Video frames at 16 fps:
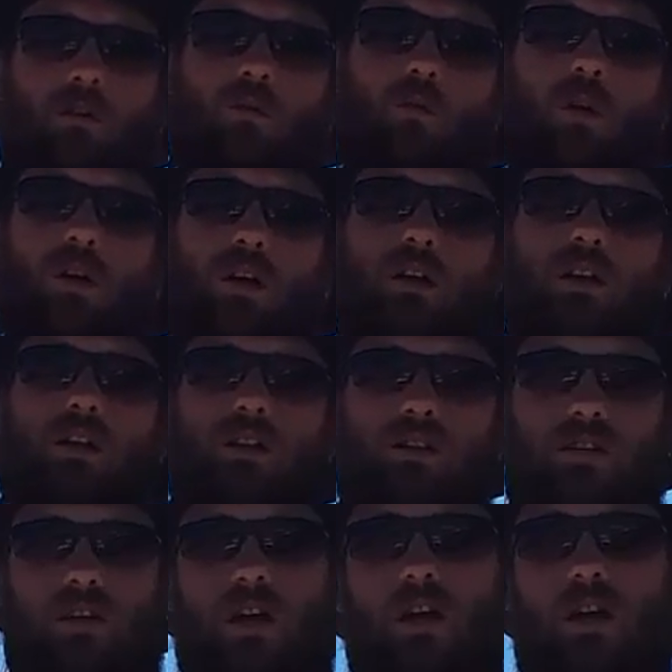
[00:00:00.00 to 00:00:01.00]
we're going to
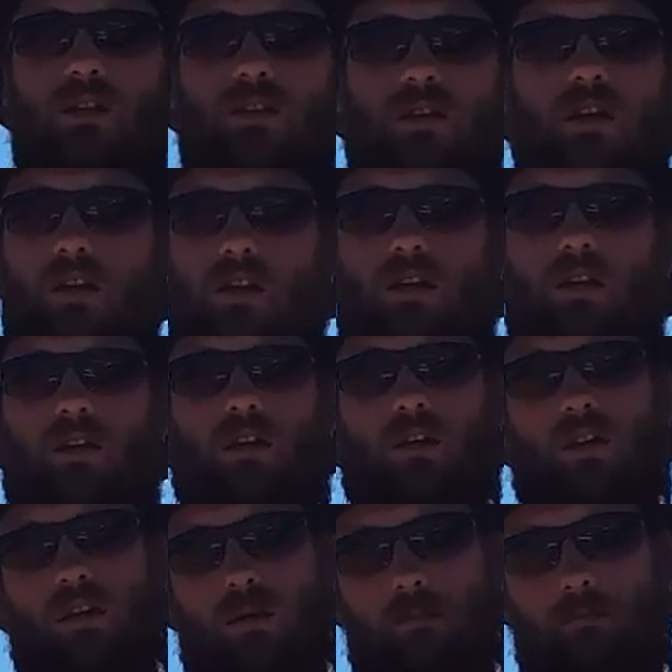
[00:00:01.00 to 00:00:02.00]
discuss
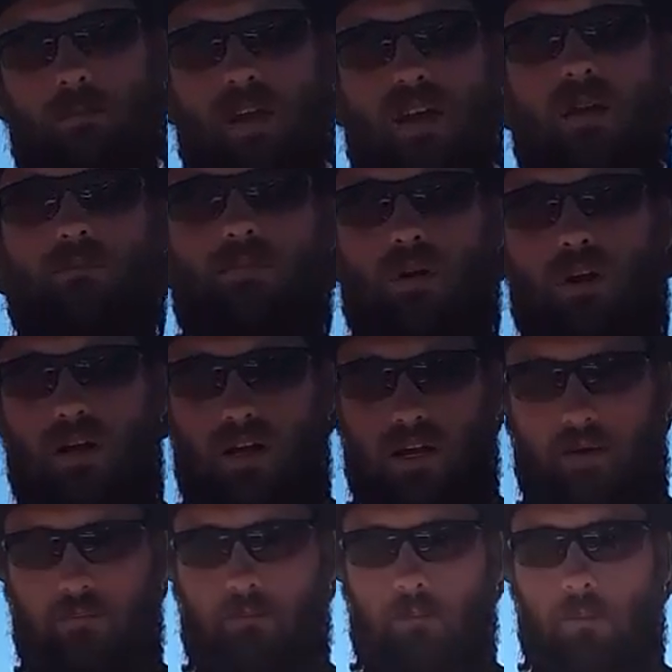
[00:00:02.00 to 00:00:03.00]
pig
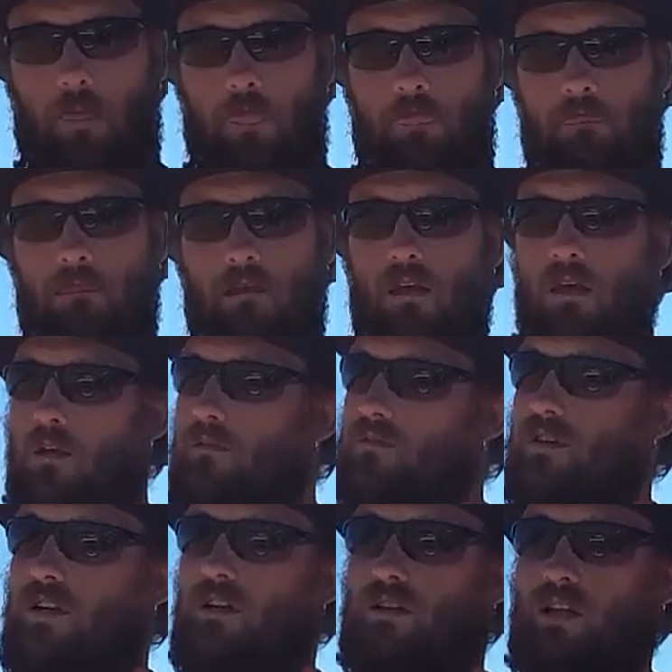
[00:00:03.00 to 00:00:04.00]
breeding. I've
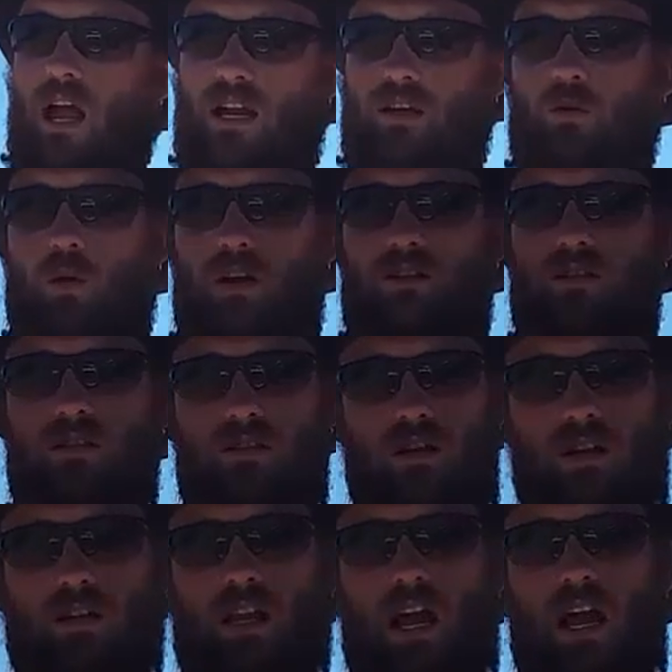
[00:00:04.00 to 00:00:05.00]
seen a lot of questions
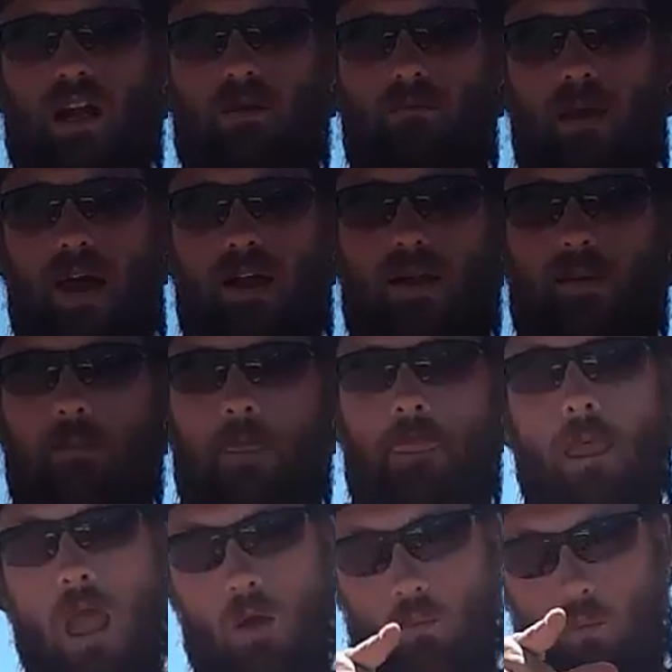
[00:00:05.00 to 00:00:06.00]
online about it.
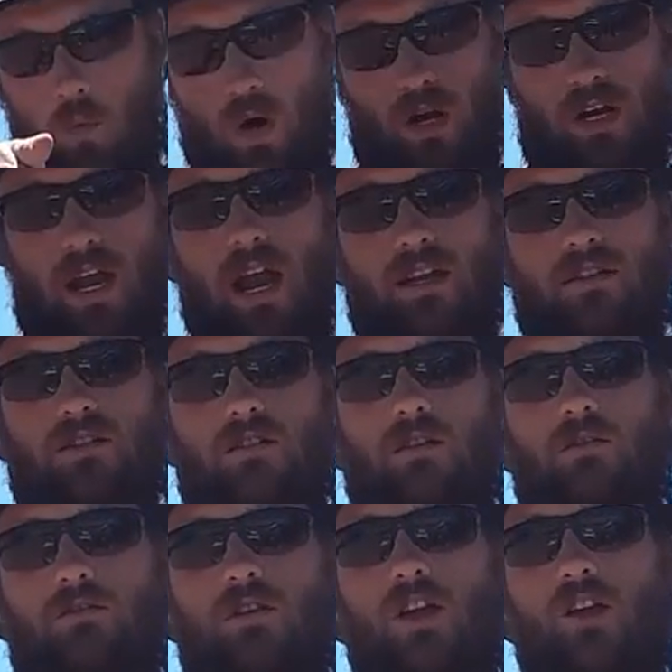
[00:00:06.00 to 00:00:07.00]
We're going to answer
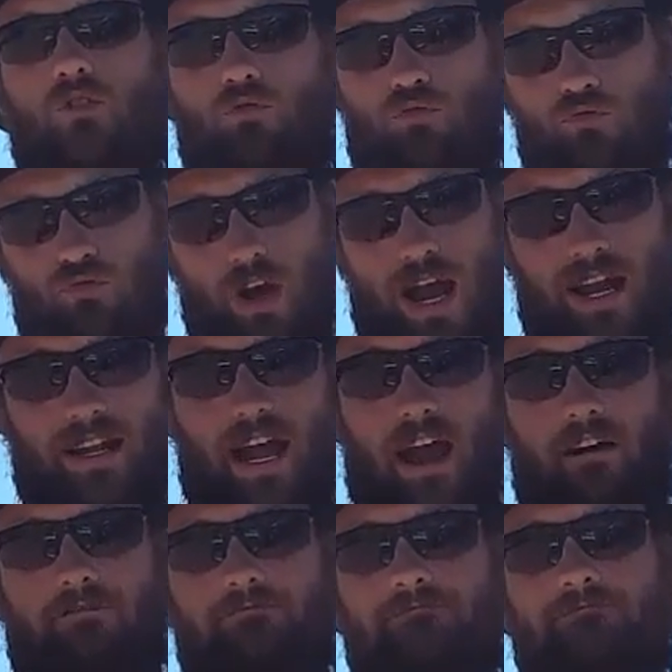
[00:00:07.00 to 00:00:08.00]
those right now.